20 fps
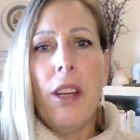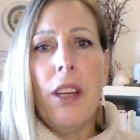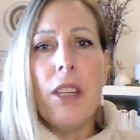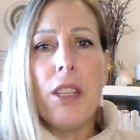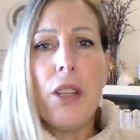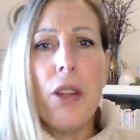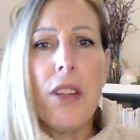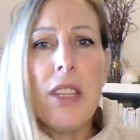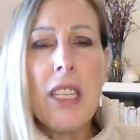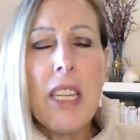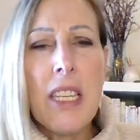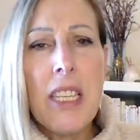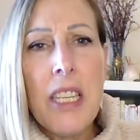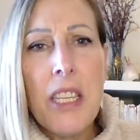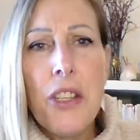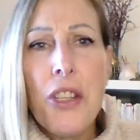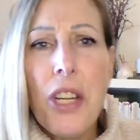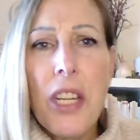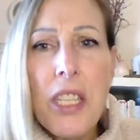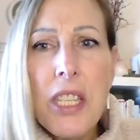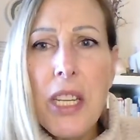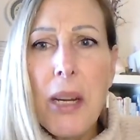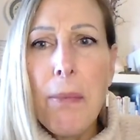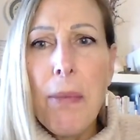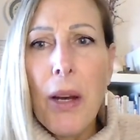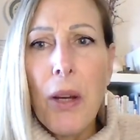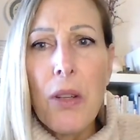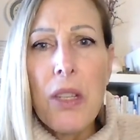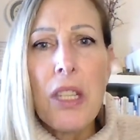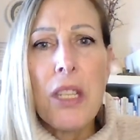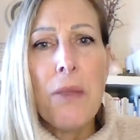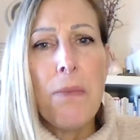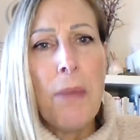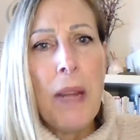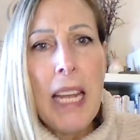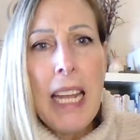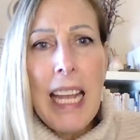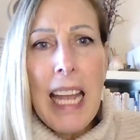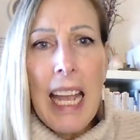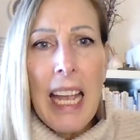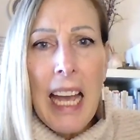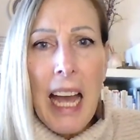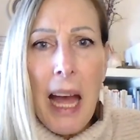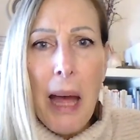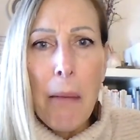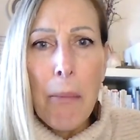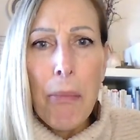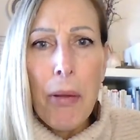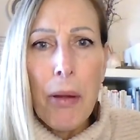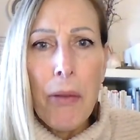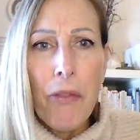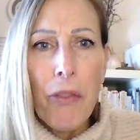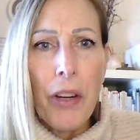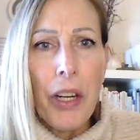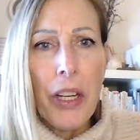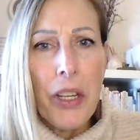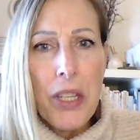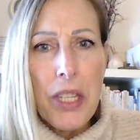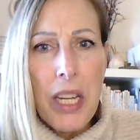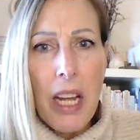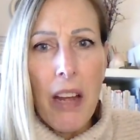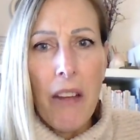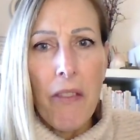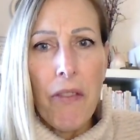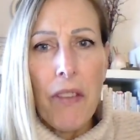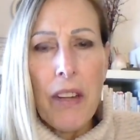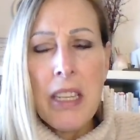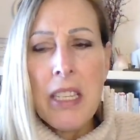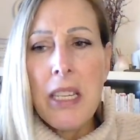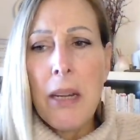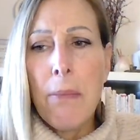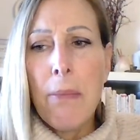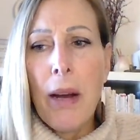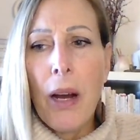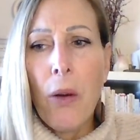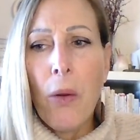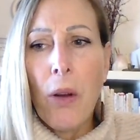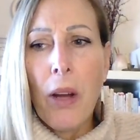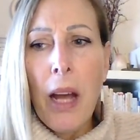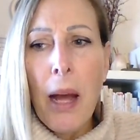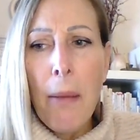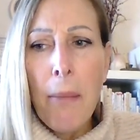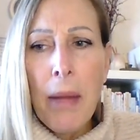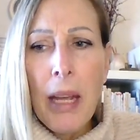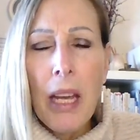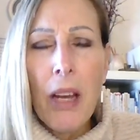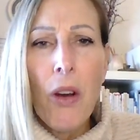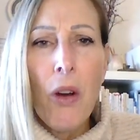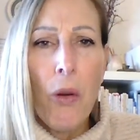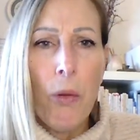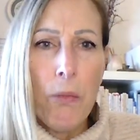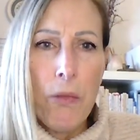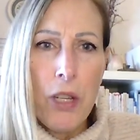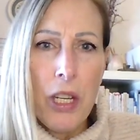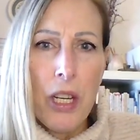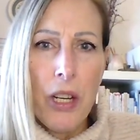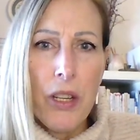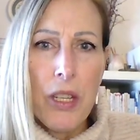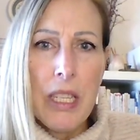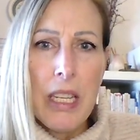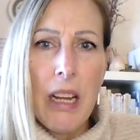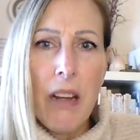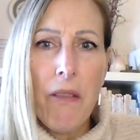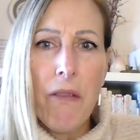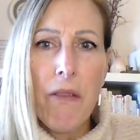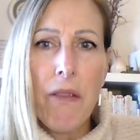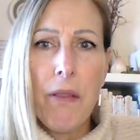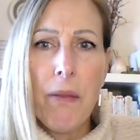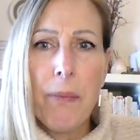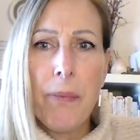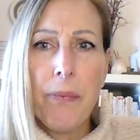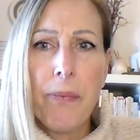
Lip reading: So this isn't just about speaking up for yourself. It's about coming home to yourself.